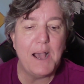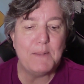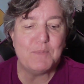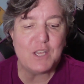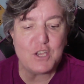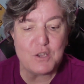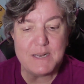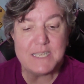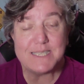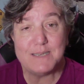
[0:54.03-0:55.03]

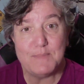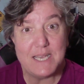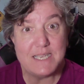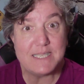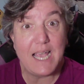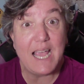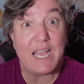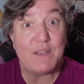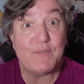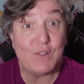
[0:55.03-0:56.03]
Humanism is
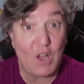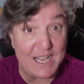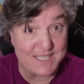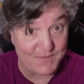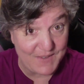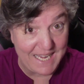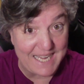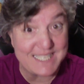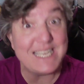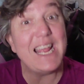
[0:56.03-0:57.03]
a philosophy.
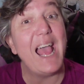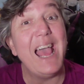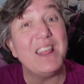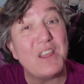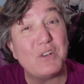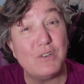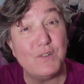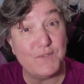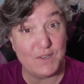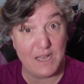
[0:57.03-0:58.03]
It's an ethical
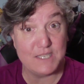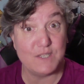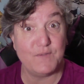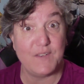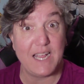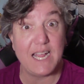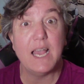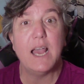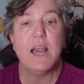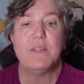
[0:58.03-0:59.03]
philosophy
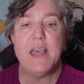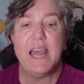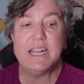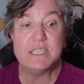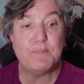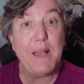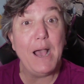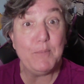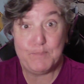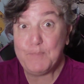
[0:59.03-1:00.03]
that is
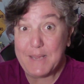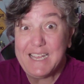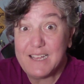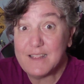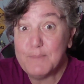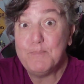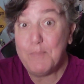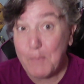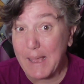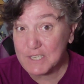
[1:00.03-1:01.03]
about being the
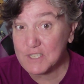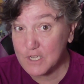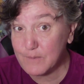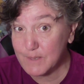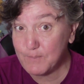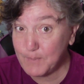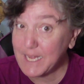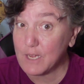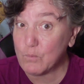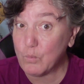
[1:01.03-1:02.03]
best human
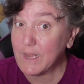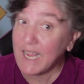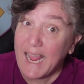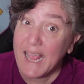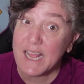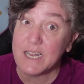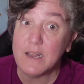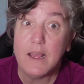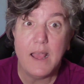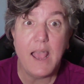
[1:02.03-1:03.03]
being we can.
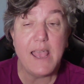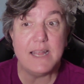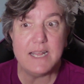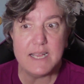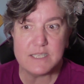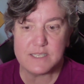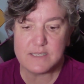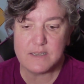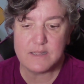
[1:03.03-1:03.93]
And it's